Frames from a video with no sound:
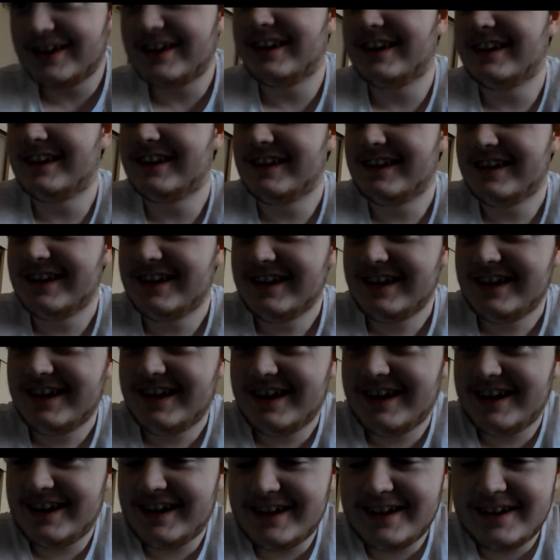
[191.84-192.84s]

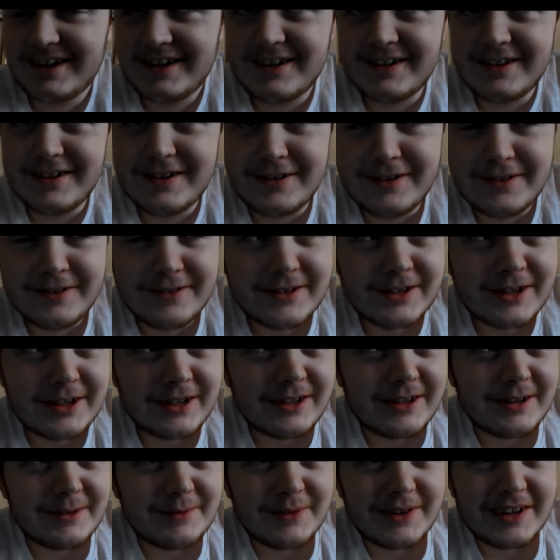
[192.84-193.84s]

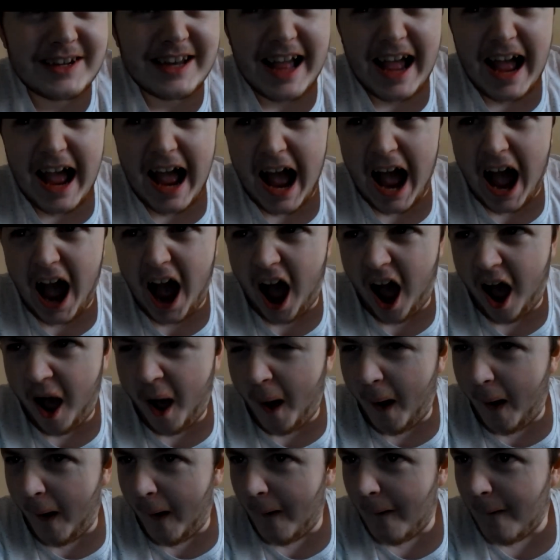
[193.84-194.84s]

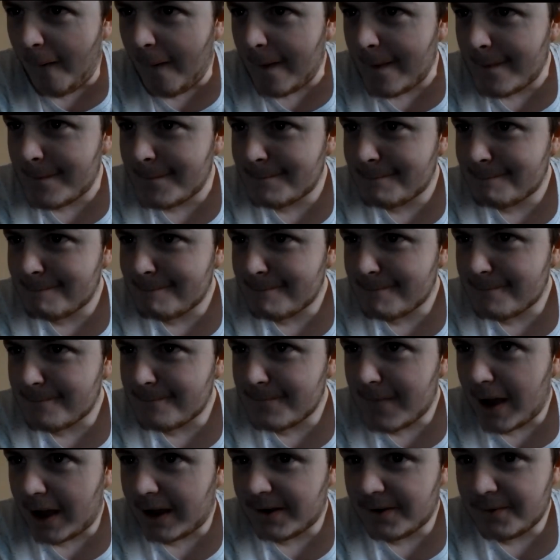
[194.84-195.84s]

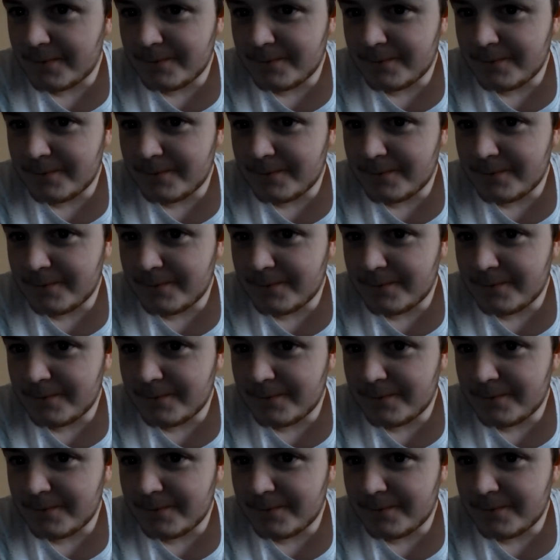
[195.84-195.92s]
Nothing is said.